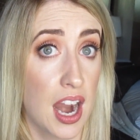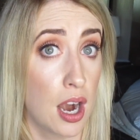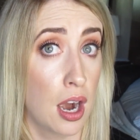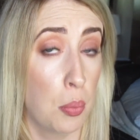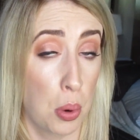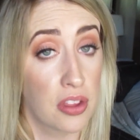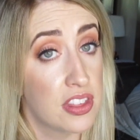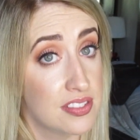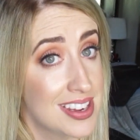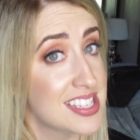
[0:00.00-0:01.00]
are
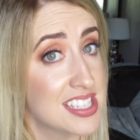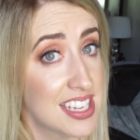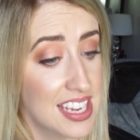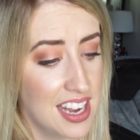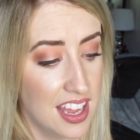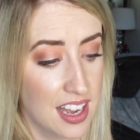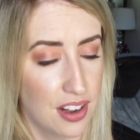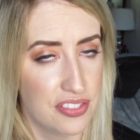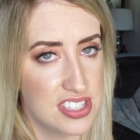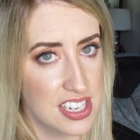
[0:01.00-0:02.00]
worth investing in I'd
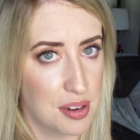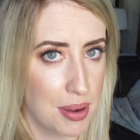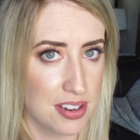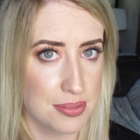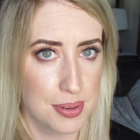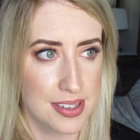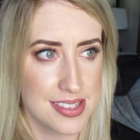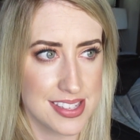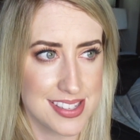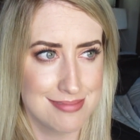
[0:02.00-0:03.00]
love to hear about it
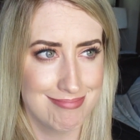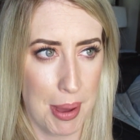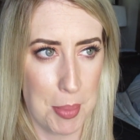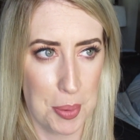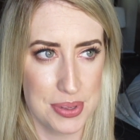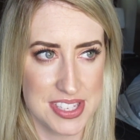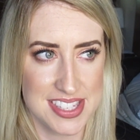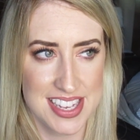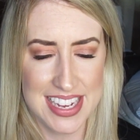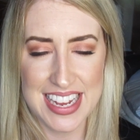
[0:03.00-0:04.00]
because I'm
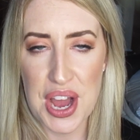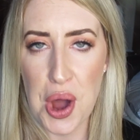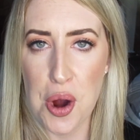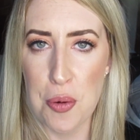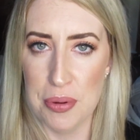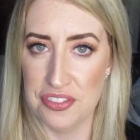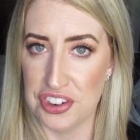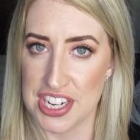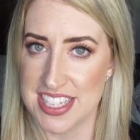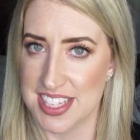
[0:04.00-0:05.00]
always open
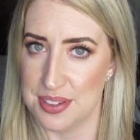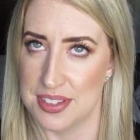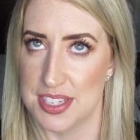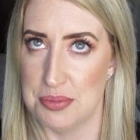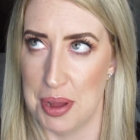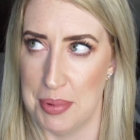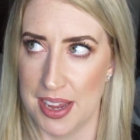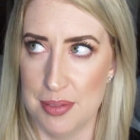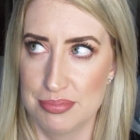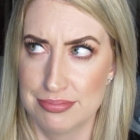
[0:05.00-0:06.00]
for excuses to buy
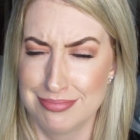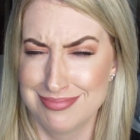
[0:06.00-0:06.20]
makeup